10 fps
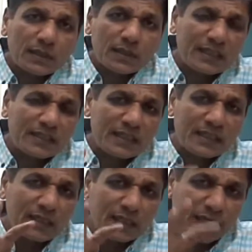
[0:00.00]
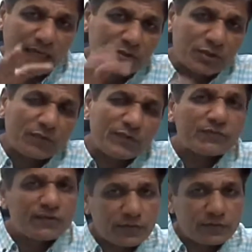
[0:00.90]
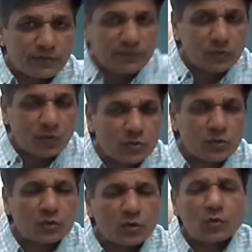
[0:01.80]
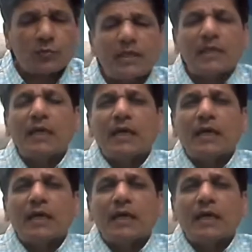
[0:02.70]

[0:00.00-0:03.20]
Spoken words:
considered gaps which are also sought to be